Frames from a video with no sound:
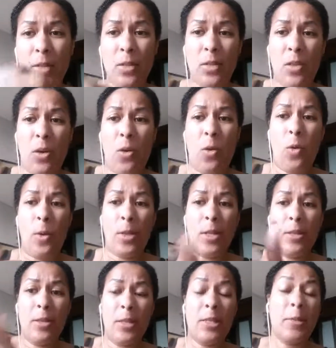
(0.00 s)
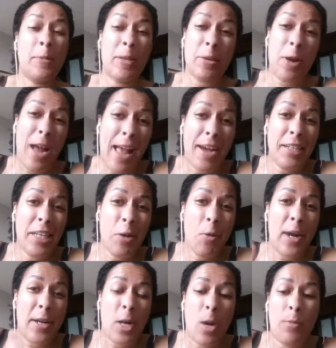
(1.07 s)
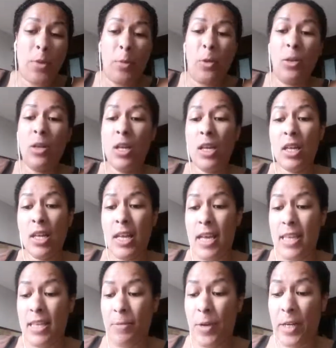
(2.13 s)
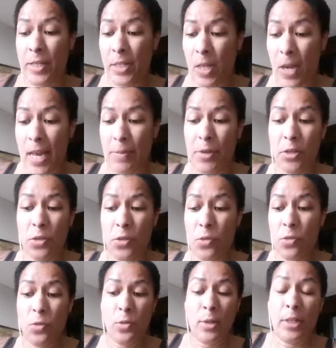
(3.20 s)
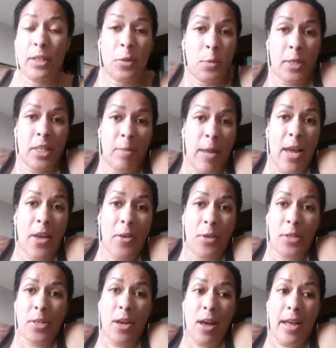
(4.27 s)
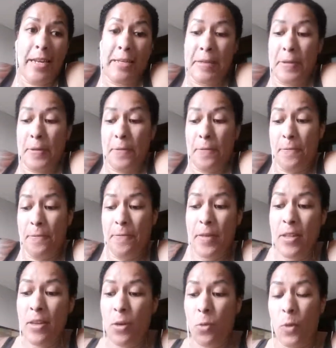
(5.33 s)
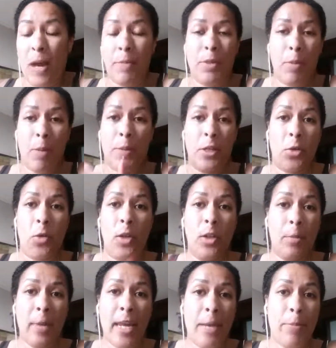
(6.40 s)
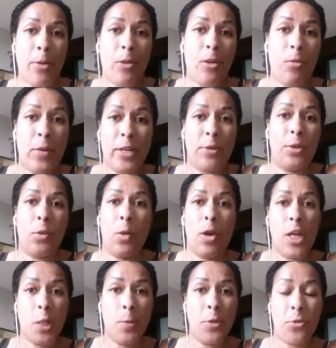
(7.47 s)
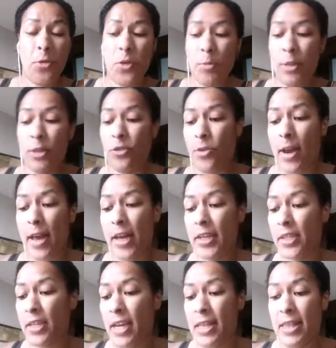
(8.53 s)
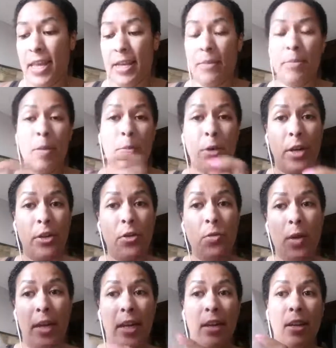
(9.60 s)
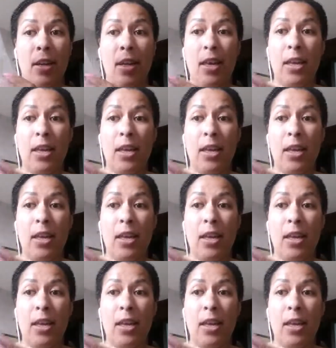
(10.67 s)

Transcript: So it's actually quite comfortable. And then when it's time to switch them out, you just kind of wrap them up in toilet paper when you're in the washroom and throw them in the trash, and then put a new one in.